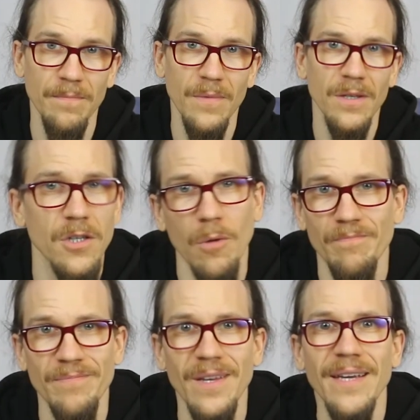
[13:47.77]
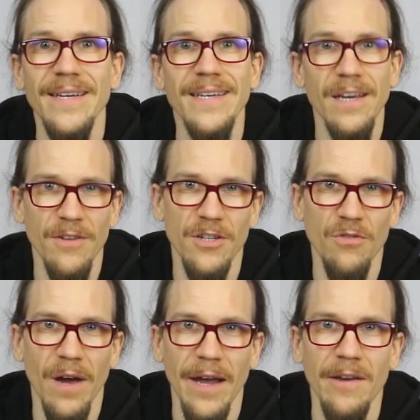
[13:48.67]
So, give it a
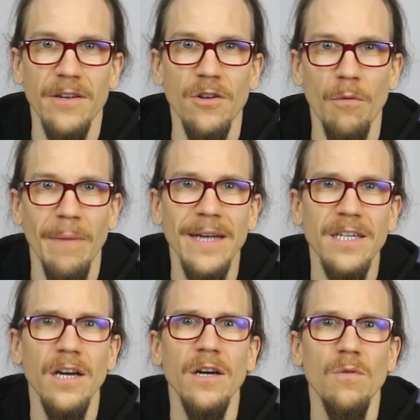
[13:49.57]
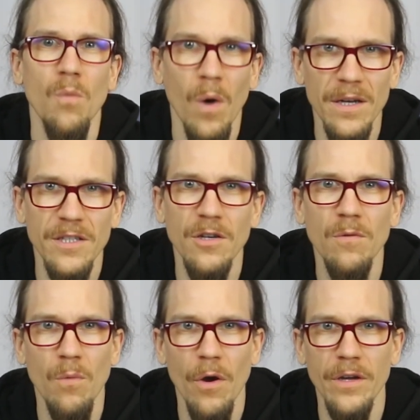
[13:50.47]
try, no matter what you're
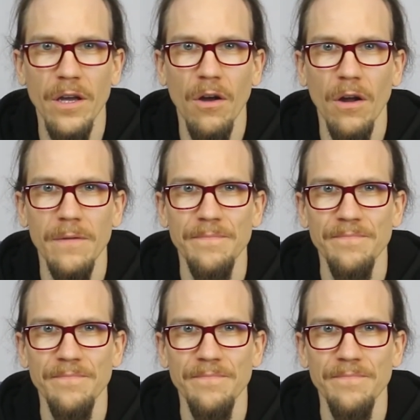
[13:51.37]
working on.